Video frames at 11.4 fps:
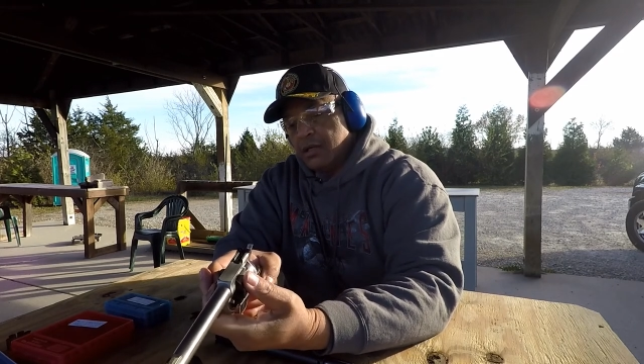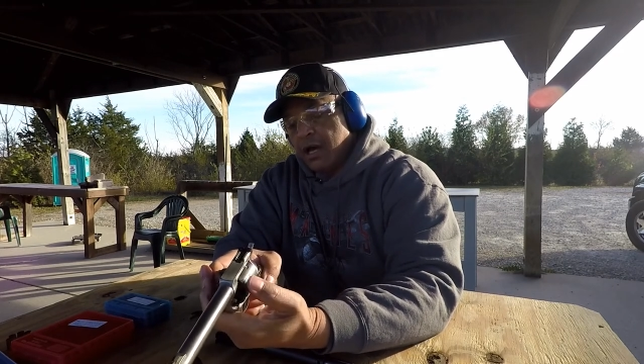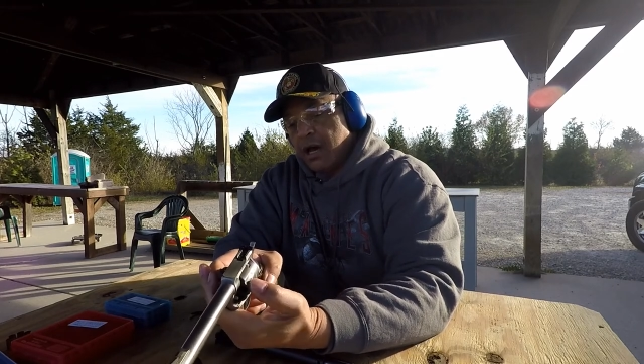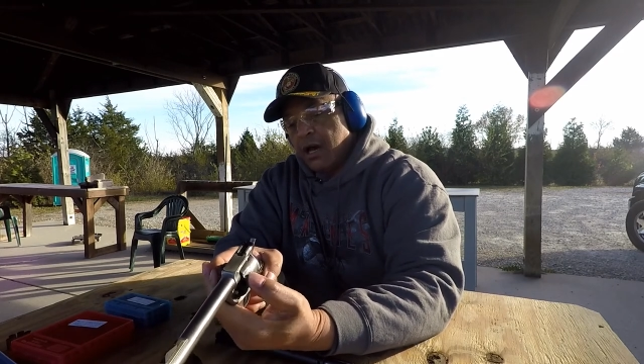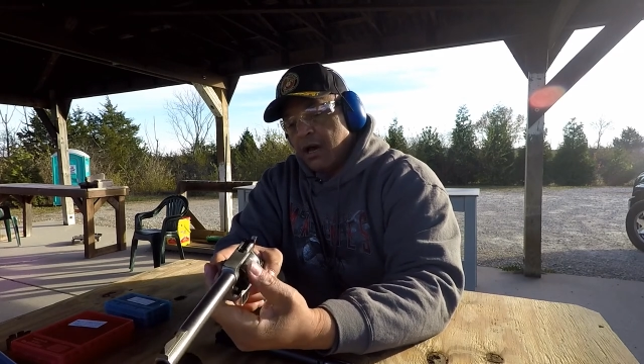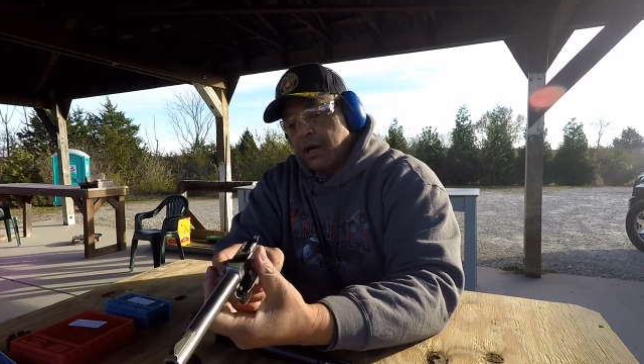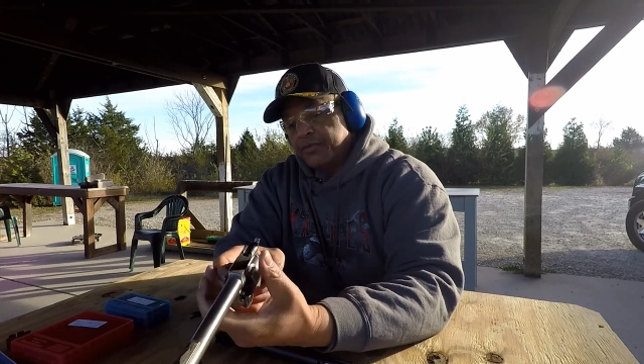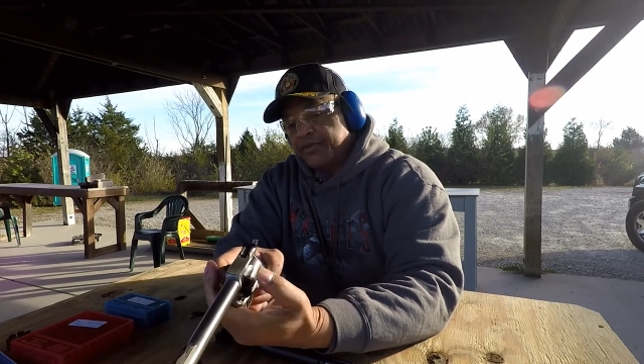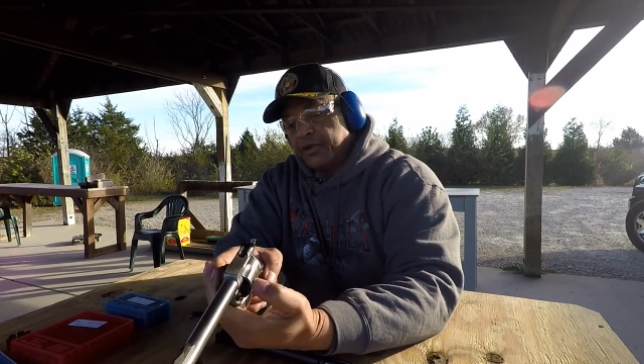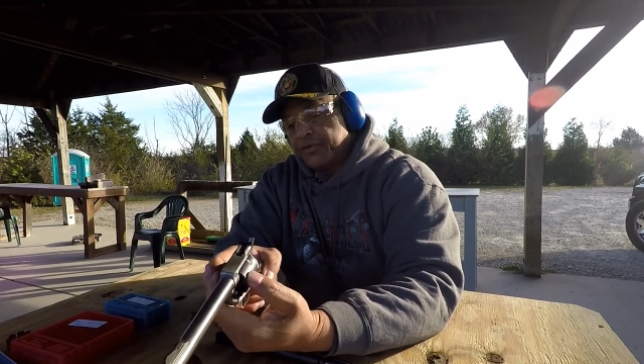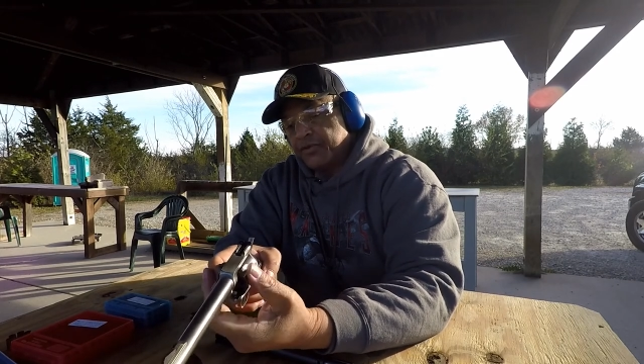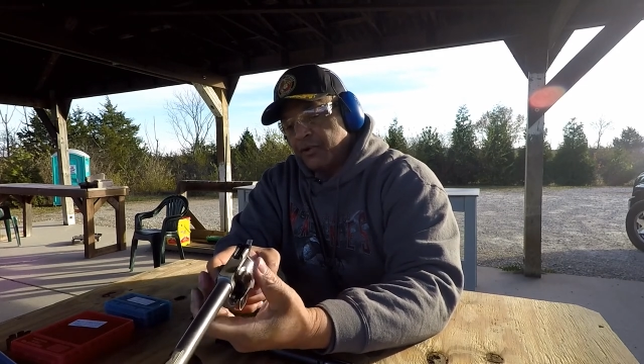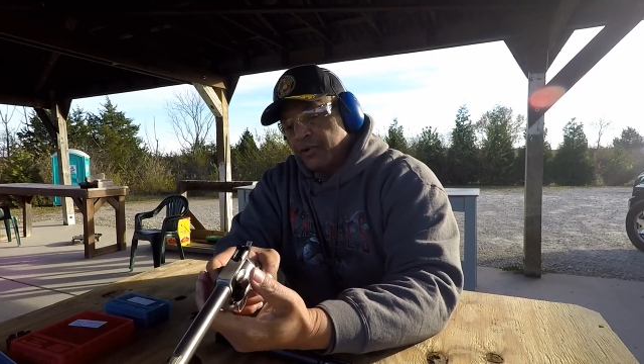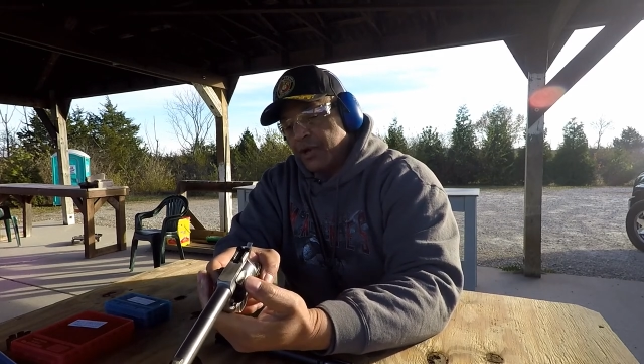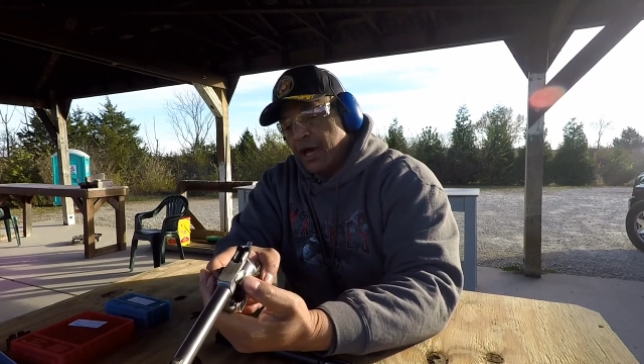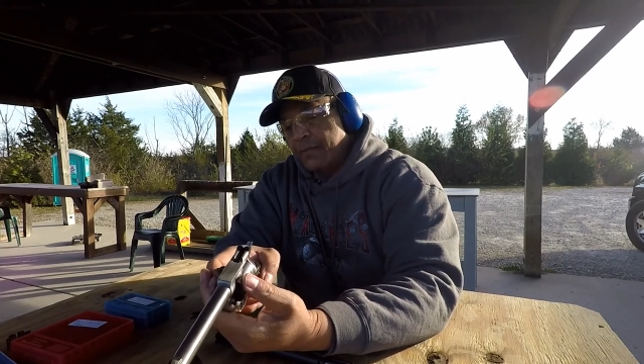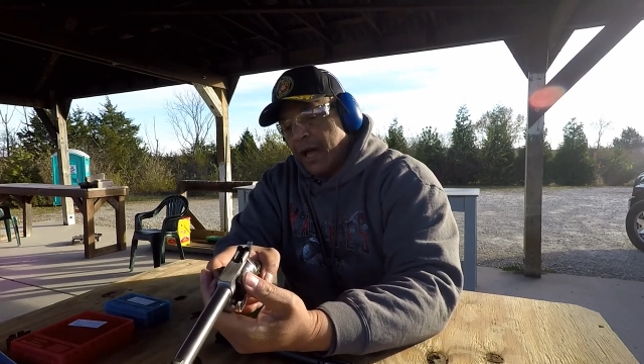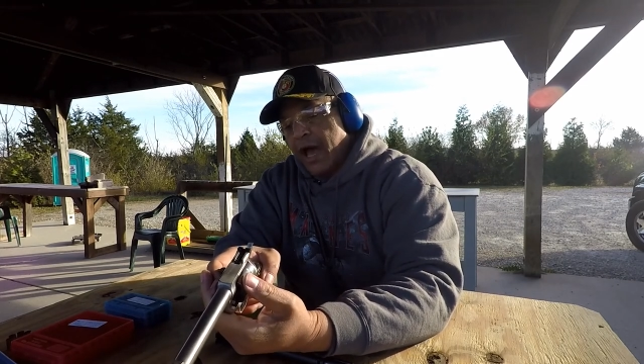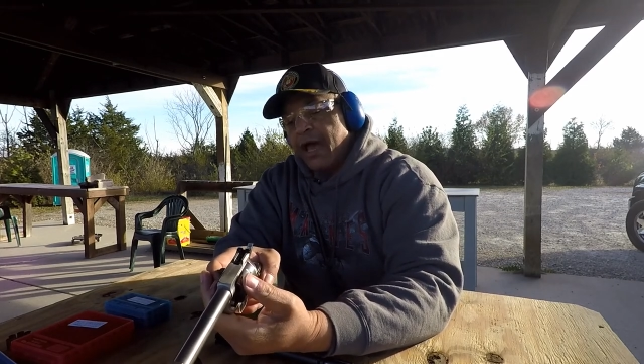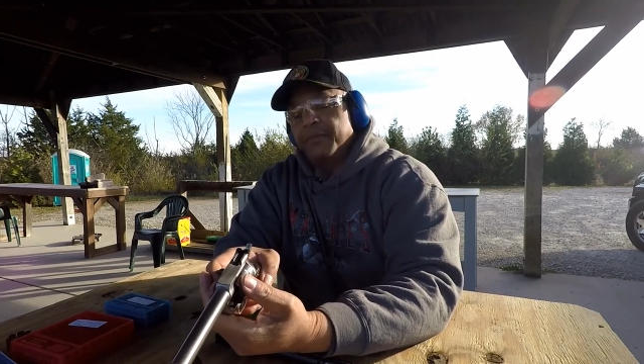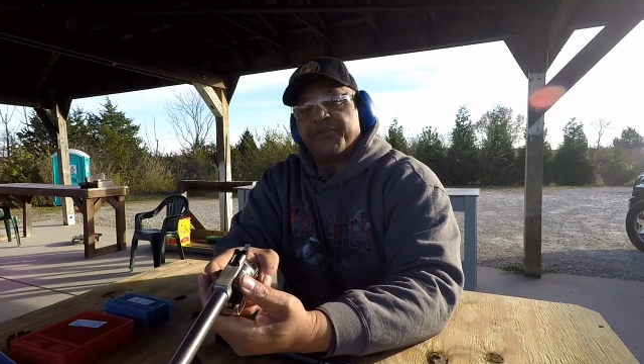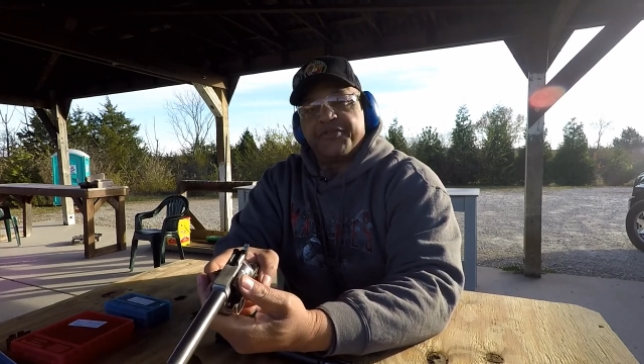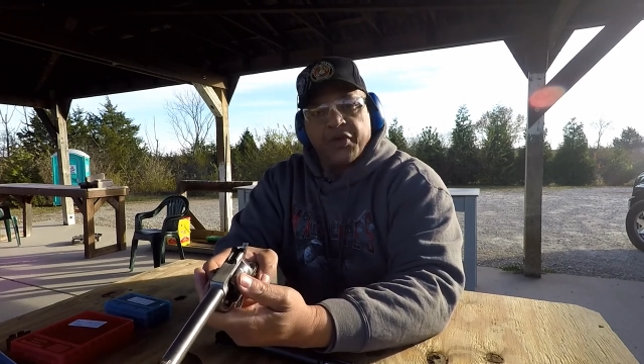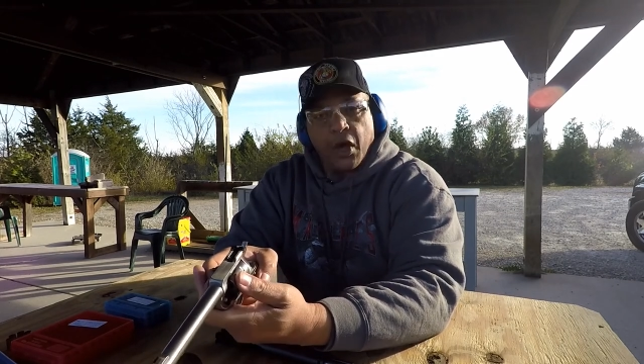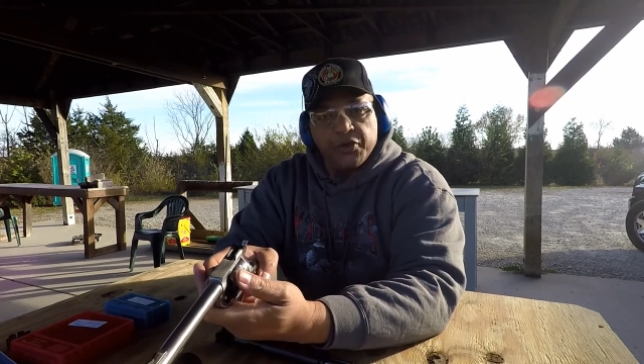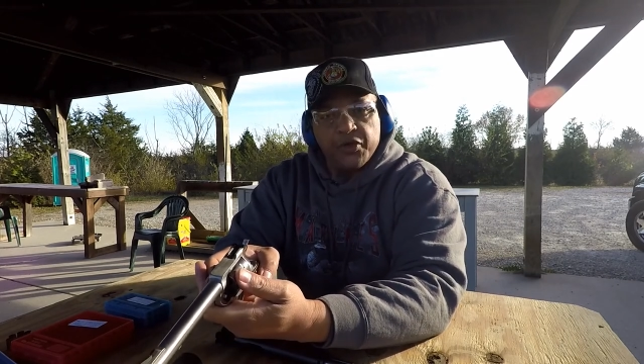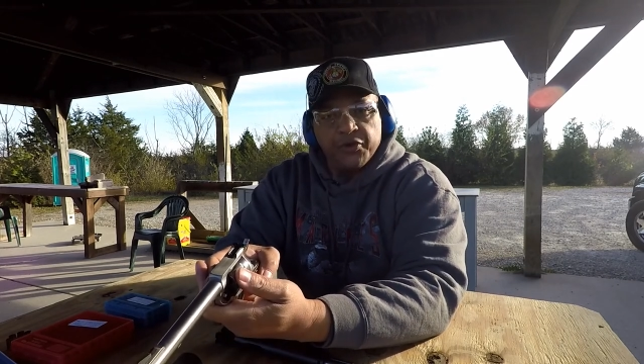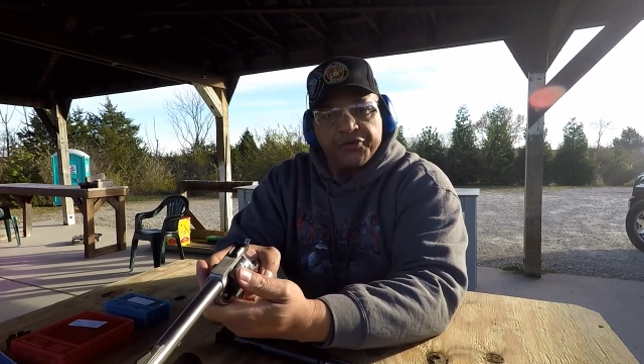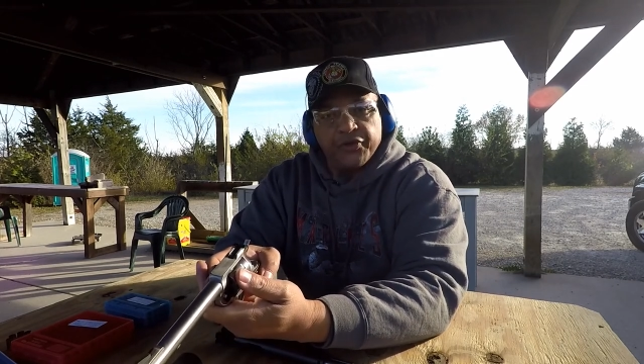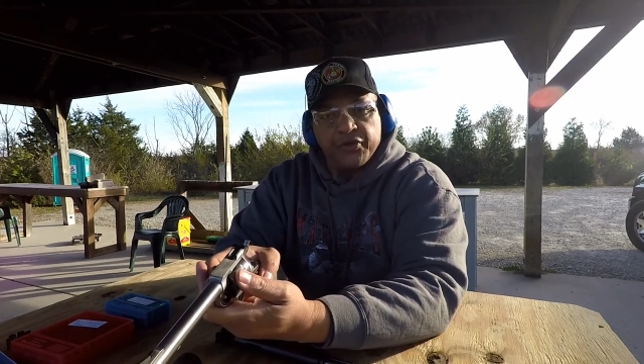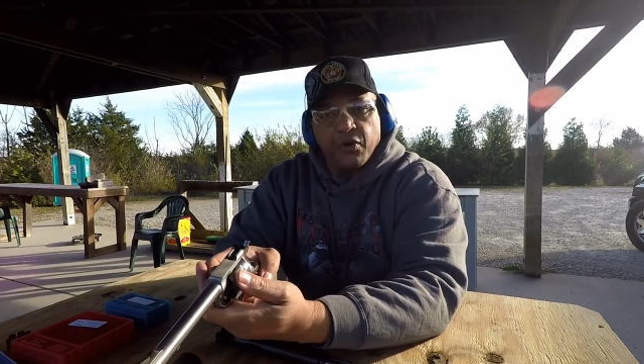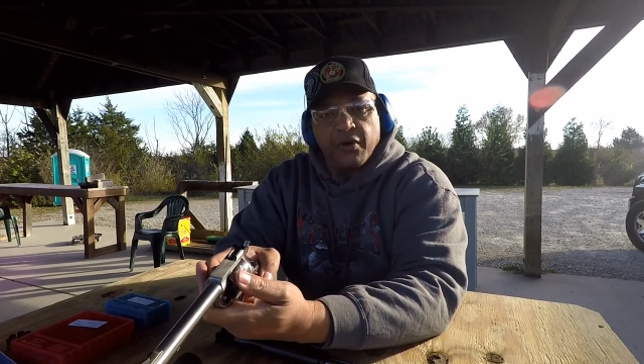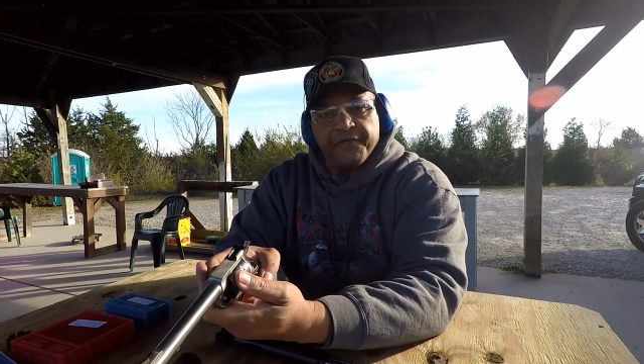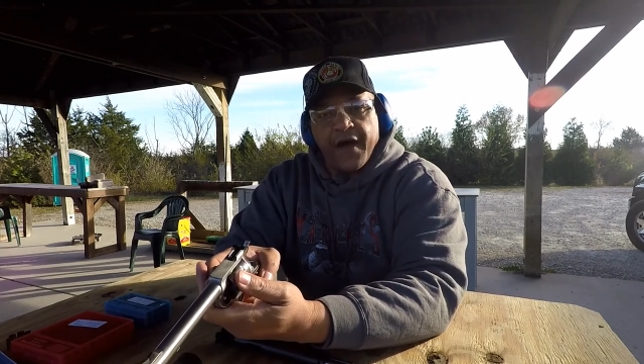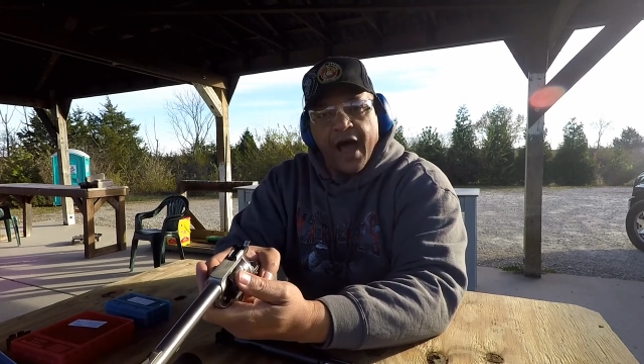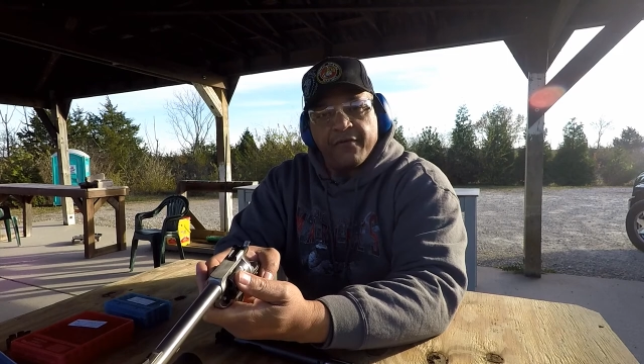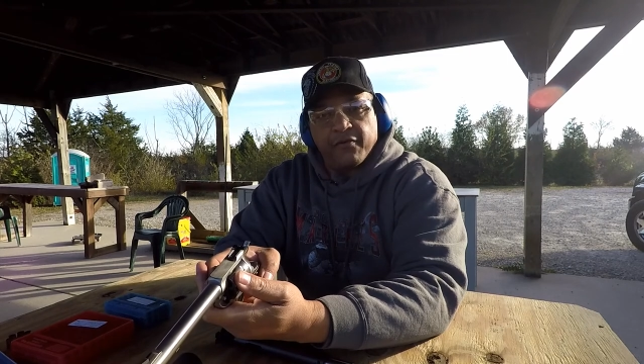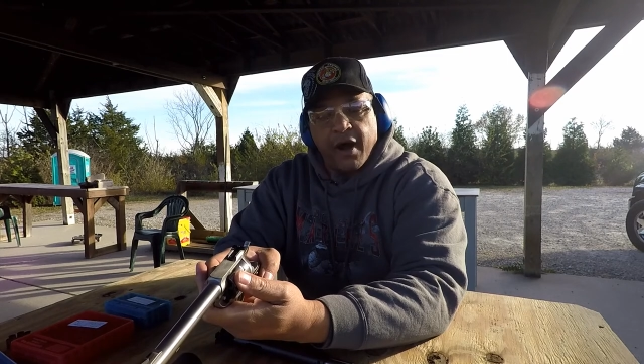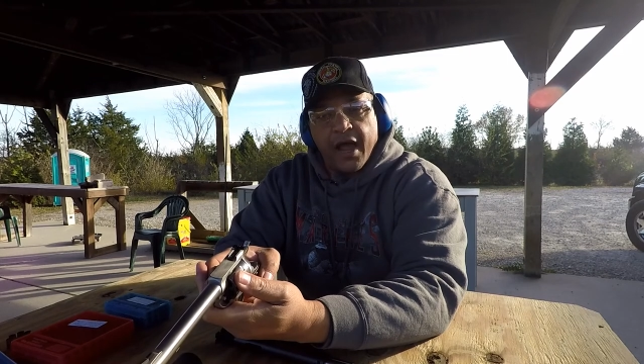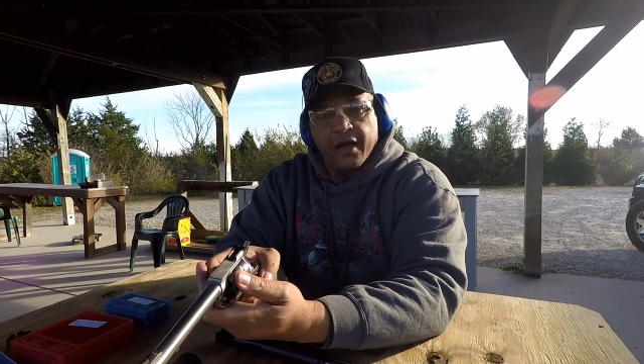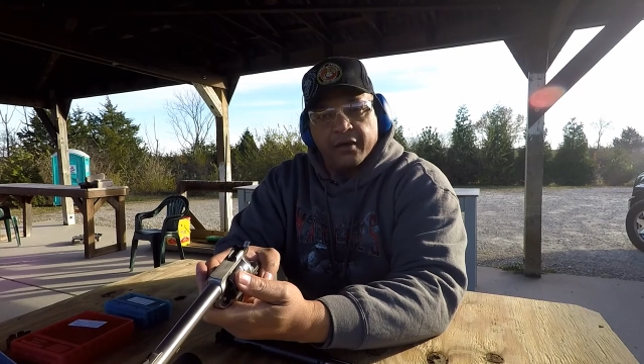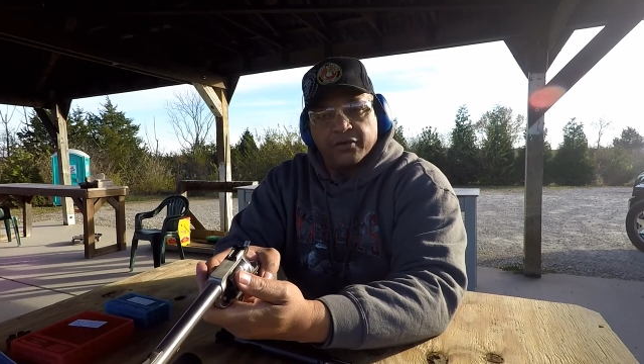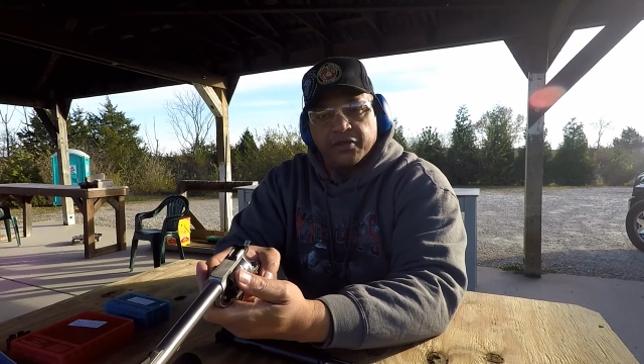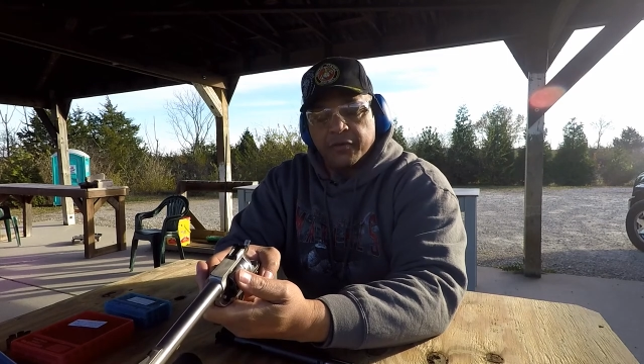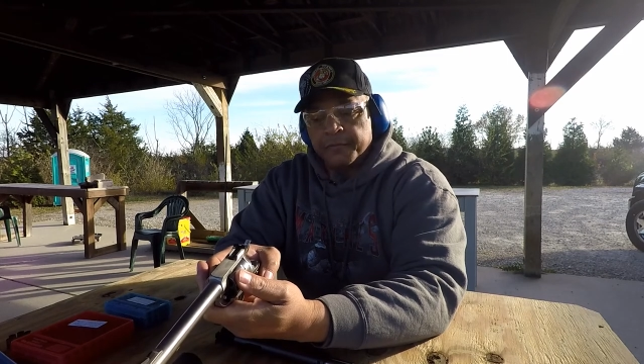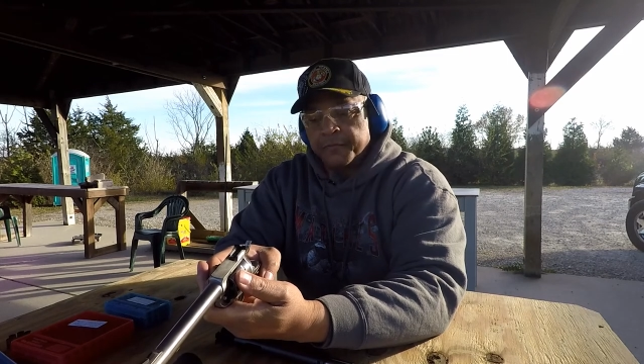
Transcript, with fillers: Oh, I'm still screwing up. I am so used to doing five rounds,